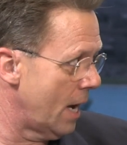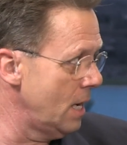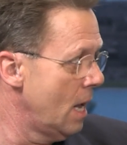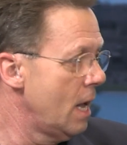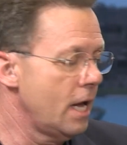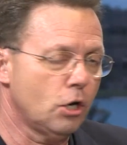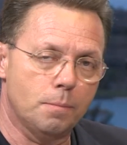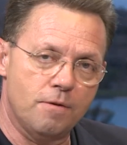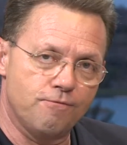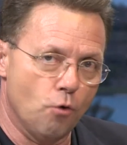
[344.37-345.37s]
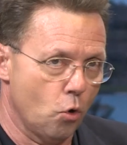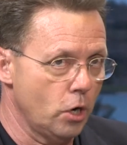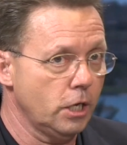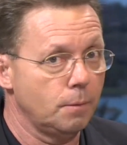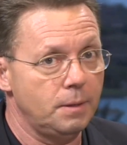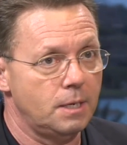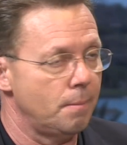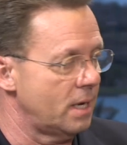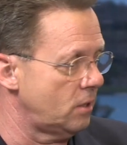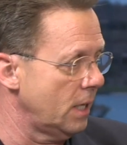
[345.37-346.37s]
right? Mm -hmm. It could be foreign, it could be
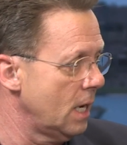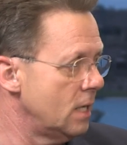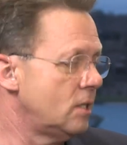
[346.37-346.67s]
domestic,